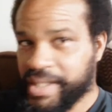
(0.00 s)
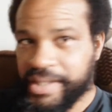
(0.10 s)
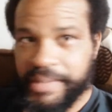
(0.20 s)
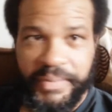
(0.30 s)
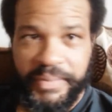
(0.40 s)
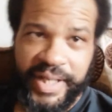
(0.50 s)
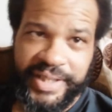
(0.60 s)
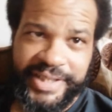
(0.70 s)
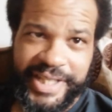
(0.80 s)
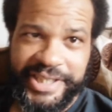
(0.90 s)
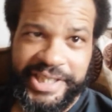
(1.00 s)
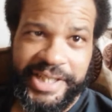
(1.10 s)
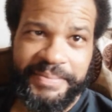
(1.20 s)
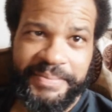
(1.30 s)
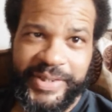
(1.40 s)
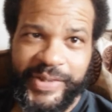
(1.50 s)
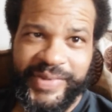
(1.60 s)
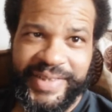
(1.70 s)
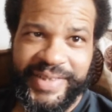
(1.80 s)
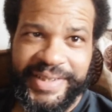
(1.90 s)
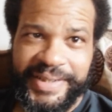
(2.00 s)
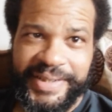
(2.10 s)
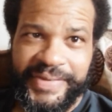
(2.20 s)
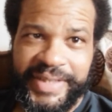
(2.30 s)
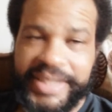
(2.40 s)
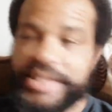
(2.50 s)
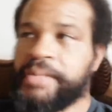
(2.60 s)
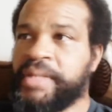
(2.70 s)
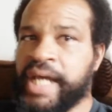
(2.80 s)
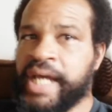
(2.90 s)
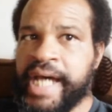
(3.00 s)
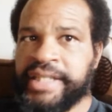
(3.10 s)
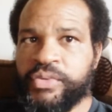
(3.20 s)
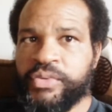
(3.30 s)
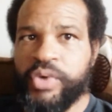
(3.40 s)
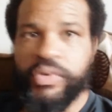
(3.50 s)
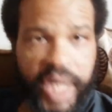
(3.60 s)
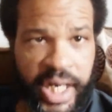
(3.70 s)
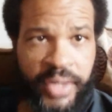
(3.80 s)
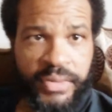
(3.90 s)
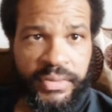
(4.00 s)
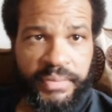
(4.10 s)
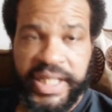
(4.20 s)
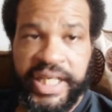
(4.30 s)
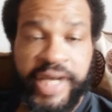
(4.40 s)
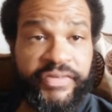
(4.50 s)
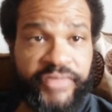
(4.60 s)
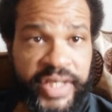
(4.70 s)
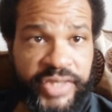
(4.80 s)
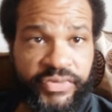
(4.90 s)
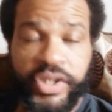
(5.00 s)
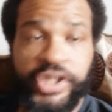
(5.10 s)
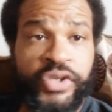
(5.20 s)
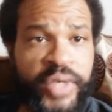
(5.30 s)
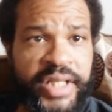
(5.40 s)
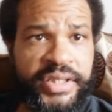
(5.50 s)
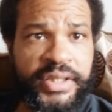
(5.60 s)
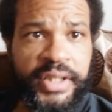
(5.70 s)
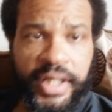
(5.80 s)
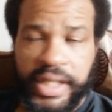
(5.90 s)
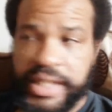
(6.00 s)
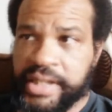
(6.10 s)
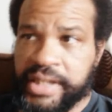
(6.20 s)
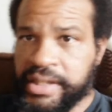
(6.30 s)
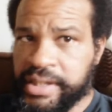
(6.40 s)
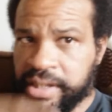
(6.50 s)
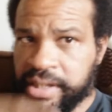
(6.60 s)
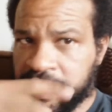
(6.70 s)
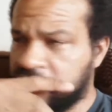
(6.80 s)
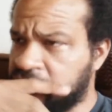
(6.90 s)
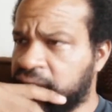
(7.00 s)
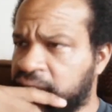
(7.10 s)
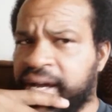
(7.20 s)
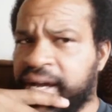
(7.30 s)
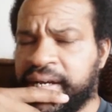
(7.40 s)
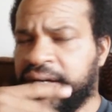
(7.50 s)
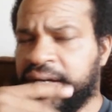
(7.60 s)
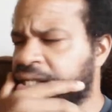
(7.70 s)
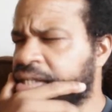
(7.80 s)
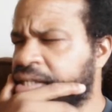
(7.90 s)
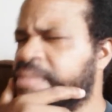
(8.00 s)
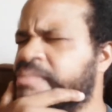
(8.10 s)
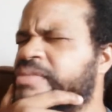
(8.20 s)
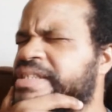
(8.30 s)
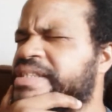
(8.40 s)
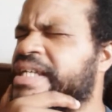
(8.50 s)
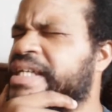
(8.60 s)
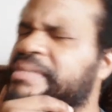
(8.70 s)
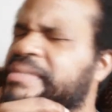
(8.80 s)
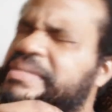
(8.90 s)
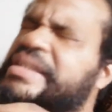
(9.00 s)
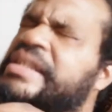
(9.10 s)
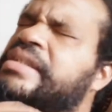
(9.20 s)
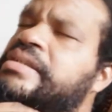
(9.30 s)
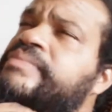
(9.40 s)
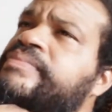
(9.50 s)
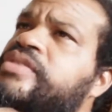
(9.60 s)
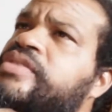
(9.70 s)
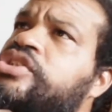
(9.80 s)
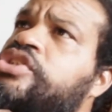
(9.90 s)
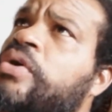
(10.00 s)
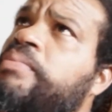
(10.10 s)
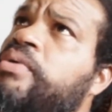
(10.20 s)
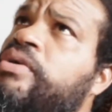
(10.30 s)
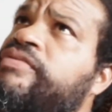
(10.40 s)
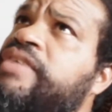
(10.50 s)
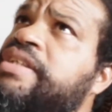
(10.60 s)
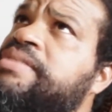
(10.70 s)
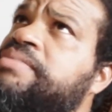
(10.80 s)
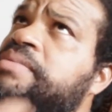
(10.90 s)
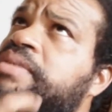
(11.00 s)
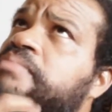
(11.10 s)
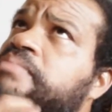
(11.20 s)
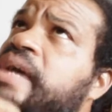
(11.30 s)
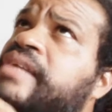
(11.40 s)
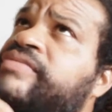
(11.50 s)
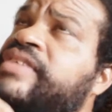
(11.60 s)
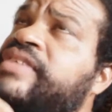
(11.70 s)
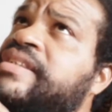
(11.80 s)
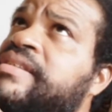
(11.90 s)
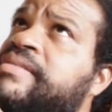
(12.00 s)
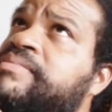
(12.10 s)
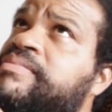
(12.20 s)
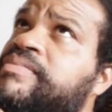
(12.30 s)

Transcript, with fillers: Timothy Bradley's out of shape. So these are some of the guys that were around, but they never faced Floyd. You know who else is a is a, is a decent guy? Uh, um, what's his name? Sean Porter faced him. Timothy Bradley faced him.